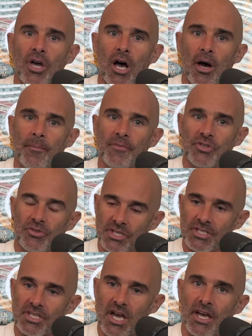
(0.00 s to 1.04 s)
You
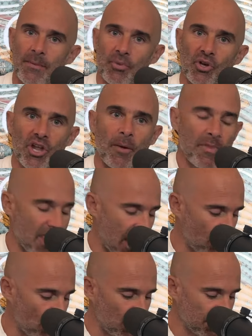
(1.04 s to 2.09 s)
need to kind of build up
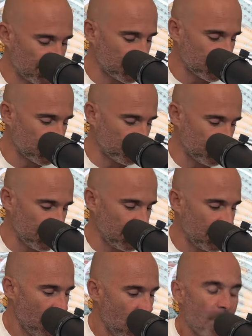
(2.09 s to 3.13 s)
that wrist
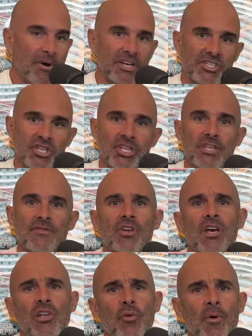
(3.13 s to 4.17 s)
speed, but it's going to give
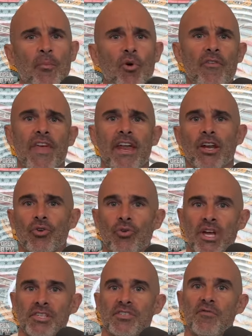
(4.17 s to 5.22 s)
you a little bit more of that
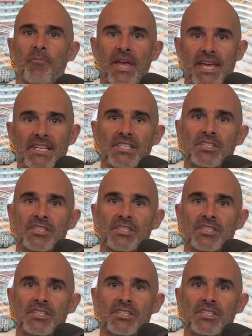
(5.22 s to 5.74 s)
aggressive pace.